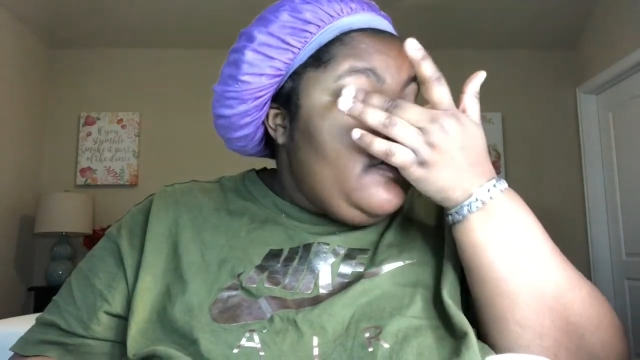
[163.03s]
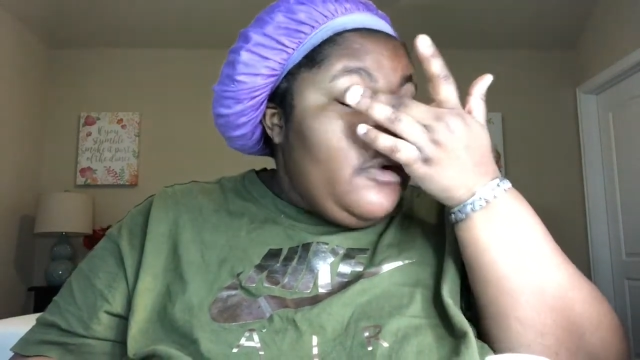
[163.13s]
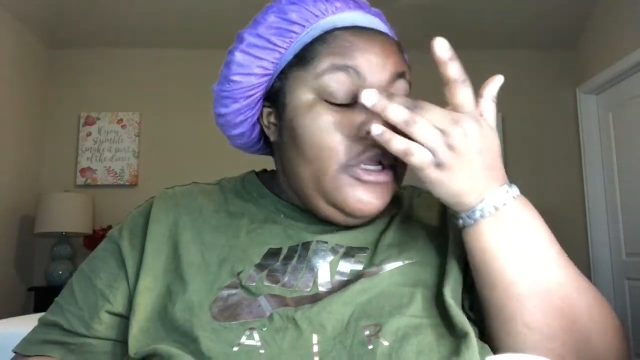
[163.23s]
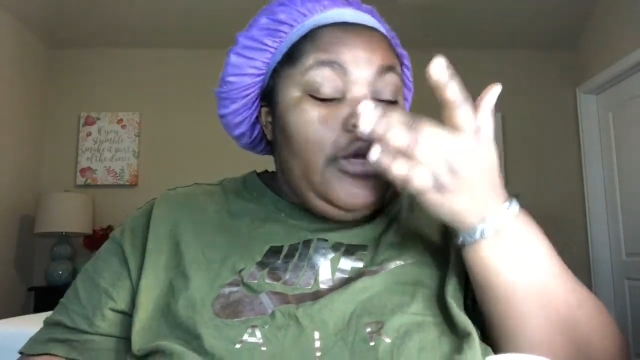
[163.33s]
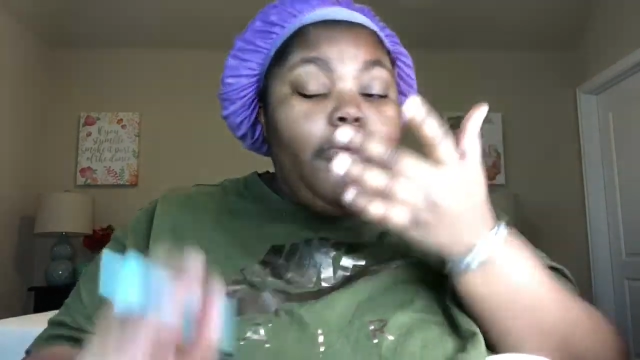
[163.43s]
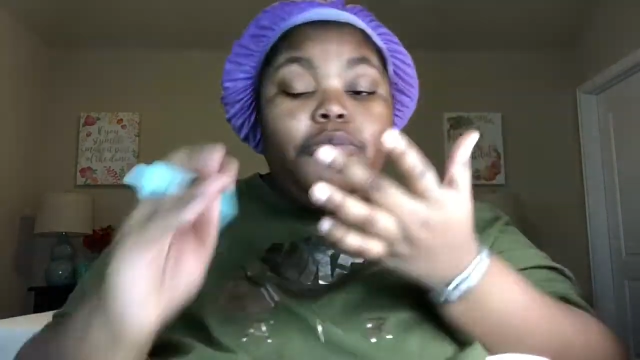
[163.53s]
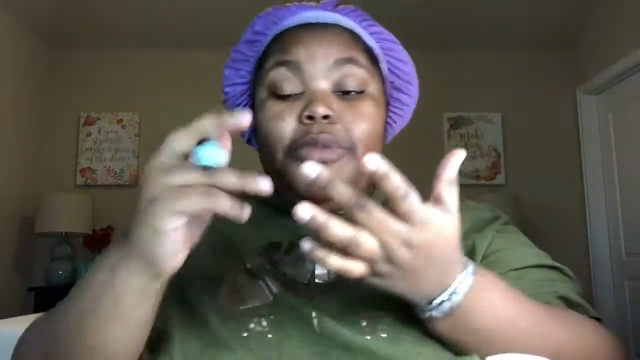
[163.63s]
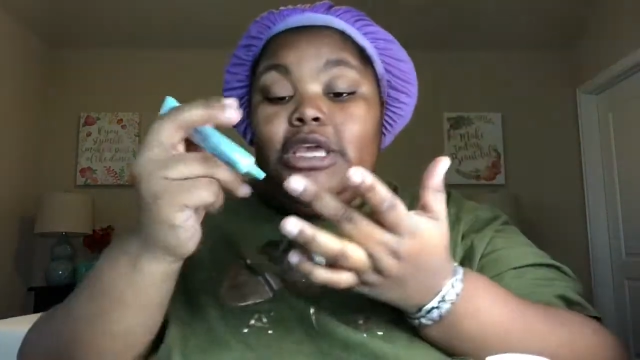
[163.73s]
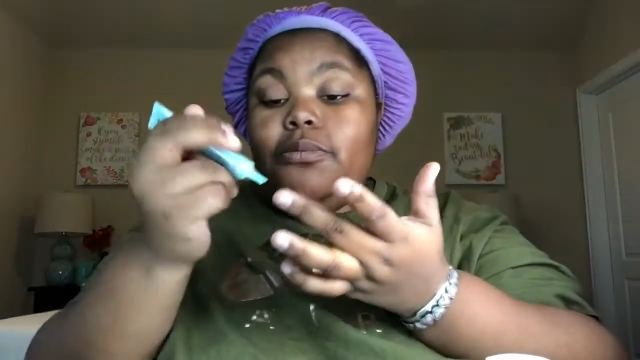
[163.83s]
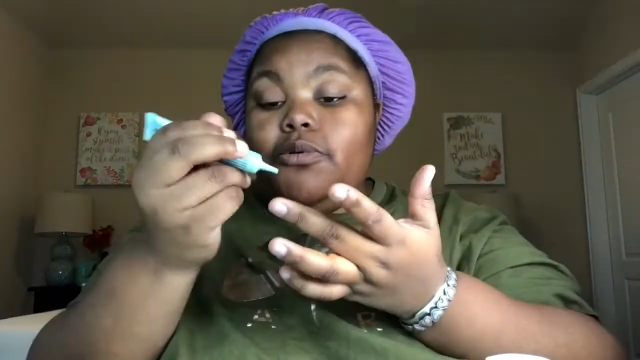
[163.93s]
working with
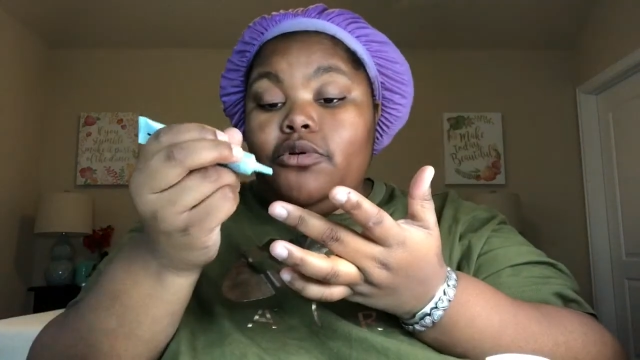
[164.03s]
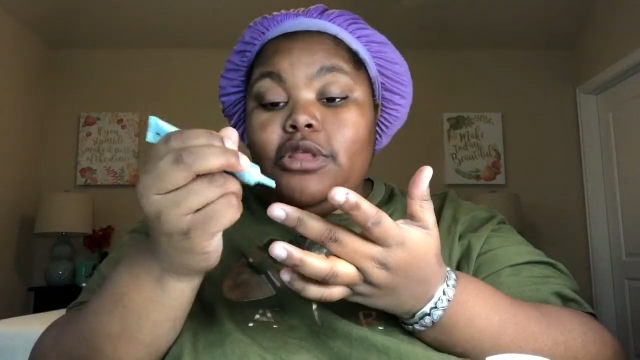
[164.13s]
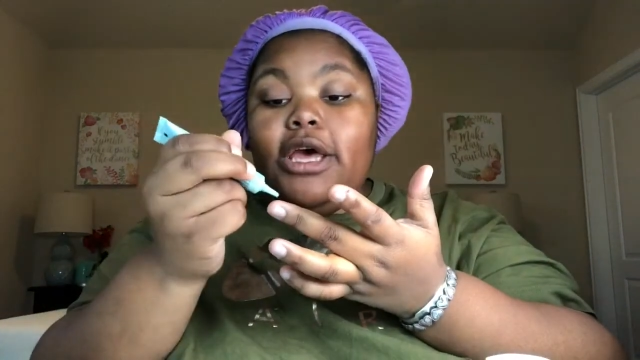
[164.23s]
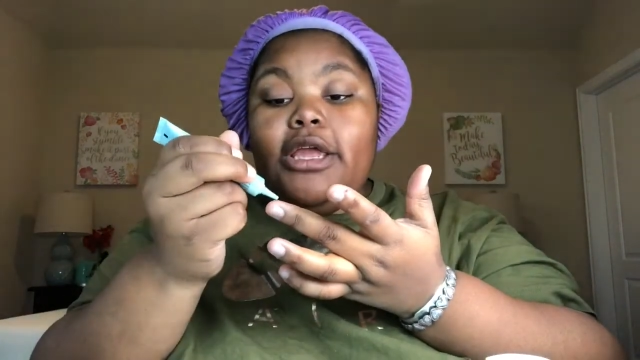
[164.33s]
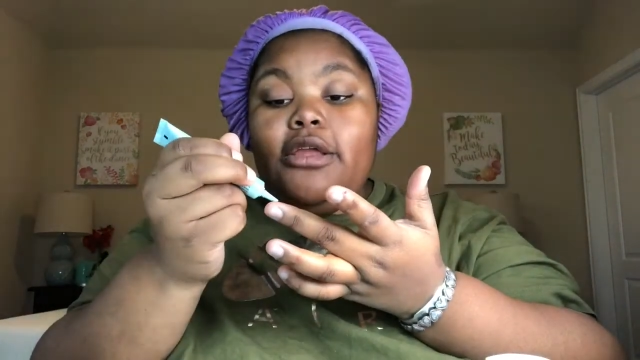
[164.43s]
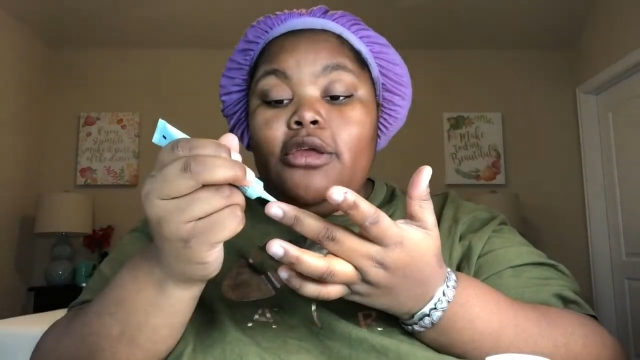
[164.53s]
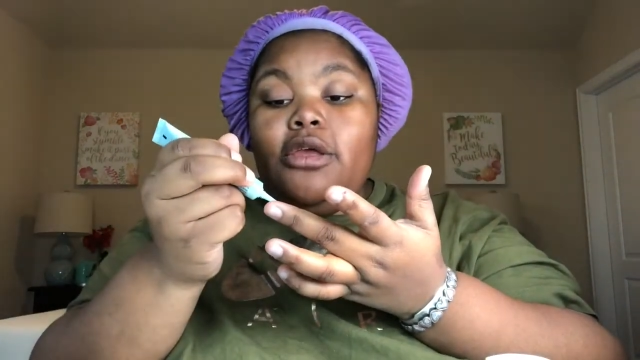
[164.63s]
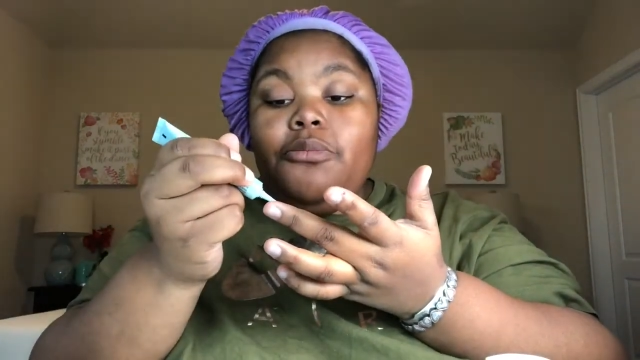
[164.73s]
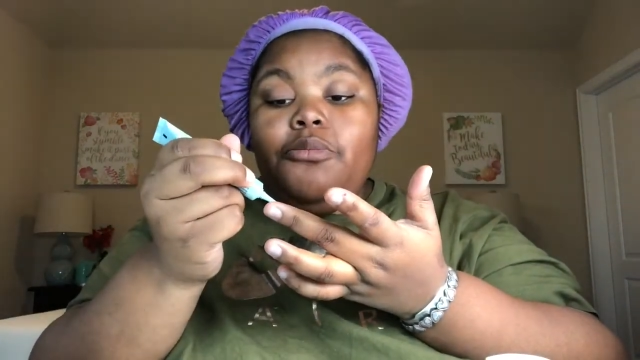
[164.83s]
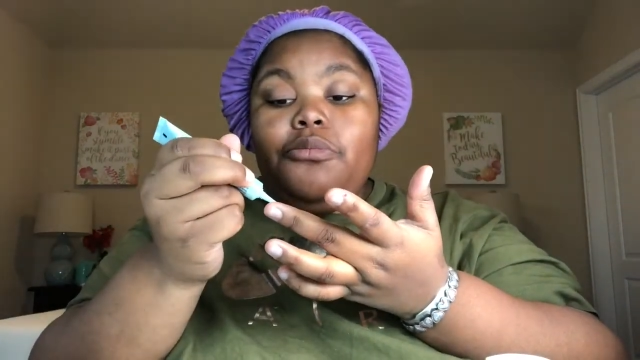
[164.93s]
people that
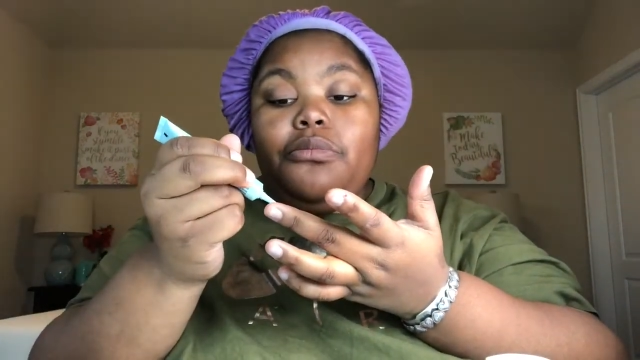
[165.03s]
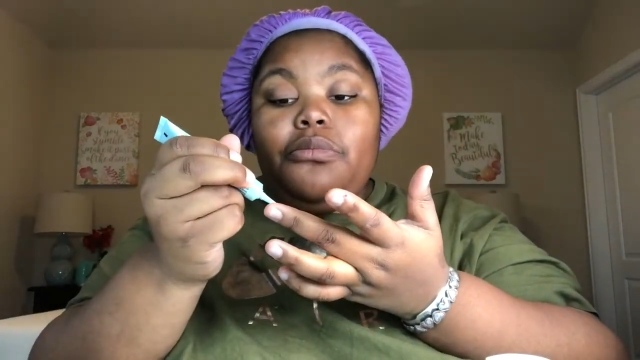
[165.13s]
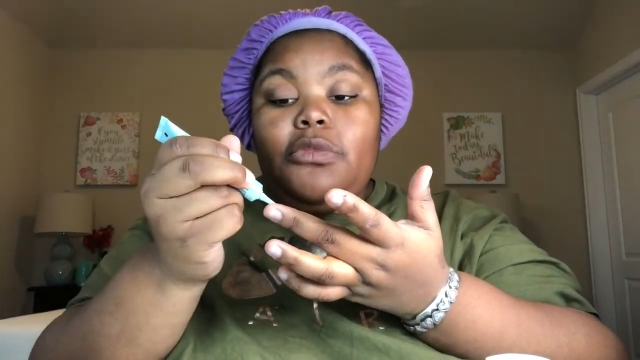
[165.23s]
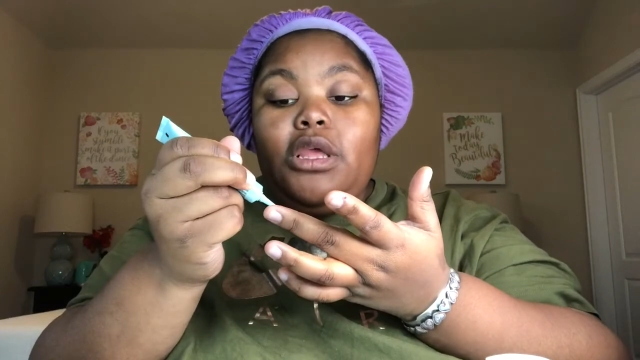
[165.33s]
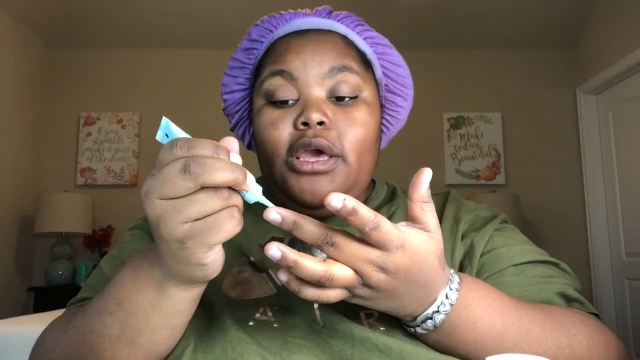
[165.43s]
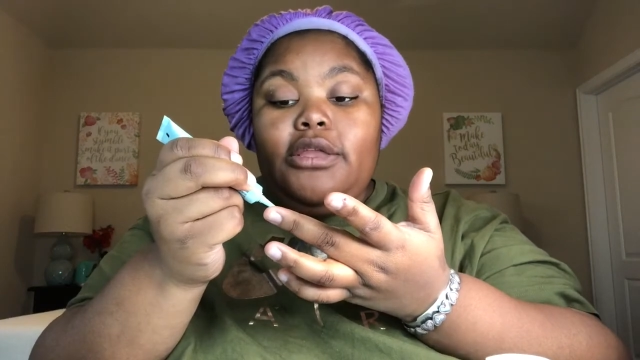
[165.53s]
I